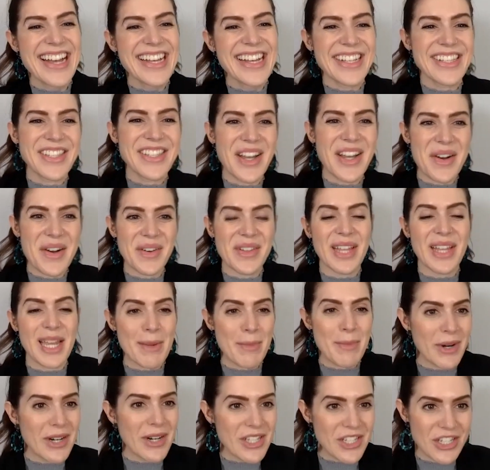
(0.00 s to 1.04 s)
So
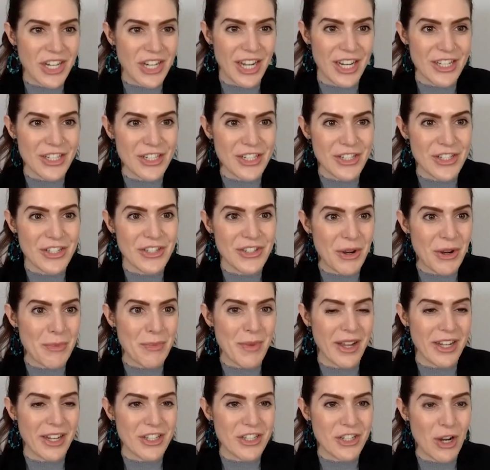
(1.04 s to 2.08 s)
labor has changed so
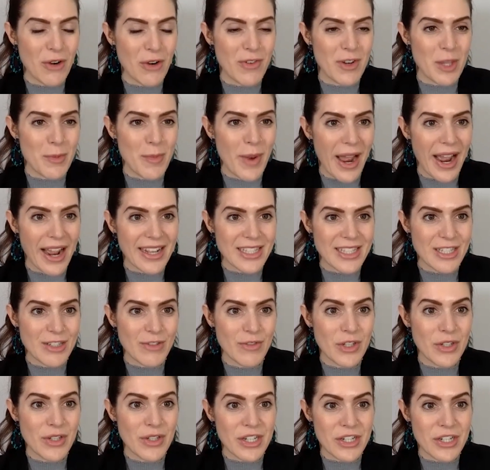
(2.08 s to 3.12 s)
much over the past
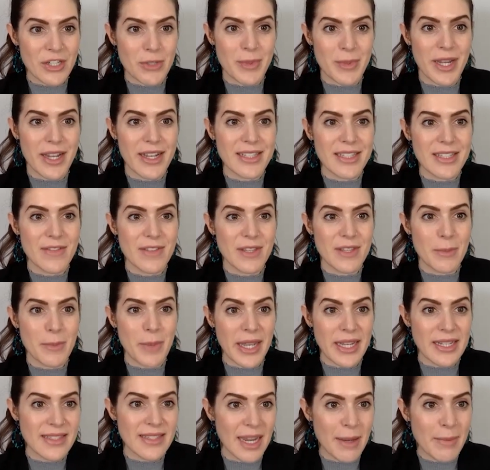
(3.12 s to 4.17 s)
few years because of the
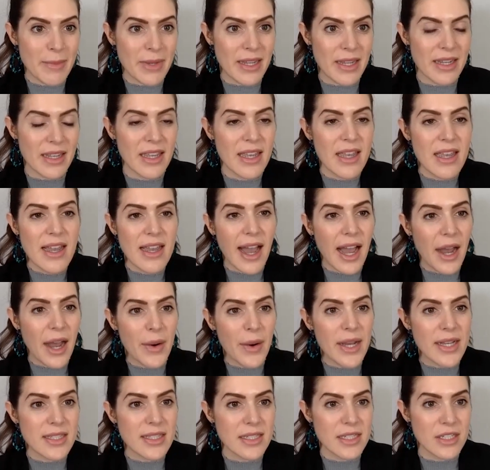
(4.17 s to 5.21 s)
pandemic. How
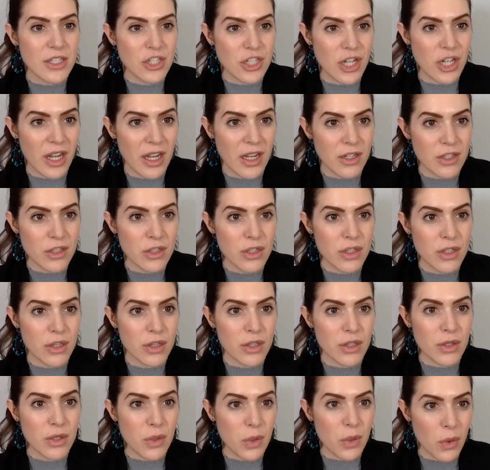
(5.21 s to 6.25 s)
has it changed
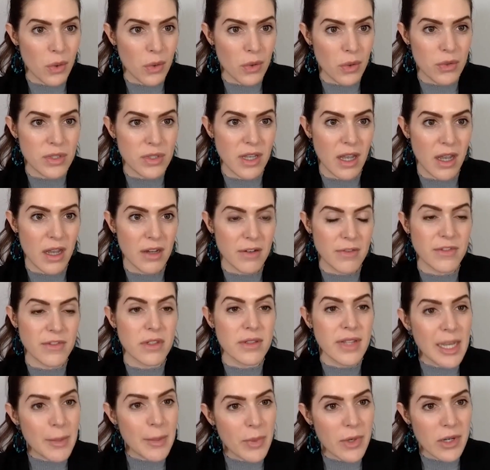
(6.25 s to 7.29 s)
the goals of the
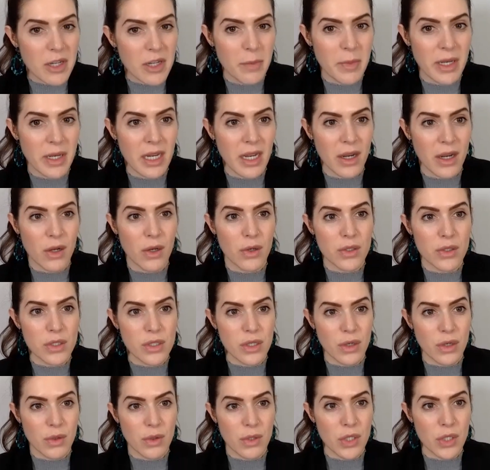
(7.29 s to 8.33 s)
labor committee and
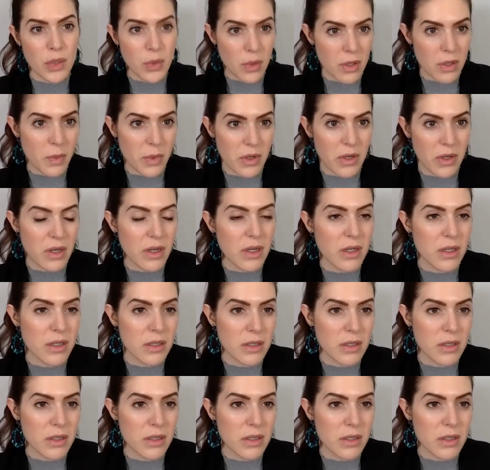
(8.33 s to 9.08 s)
also your work?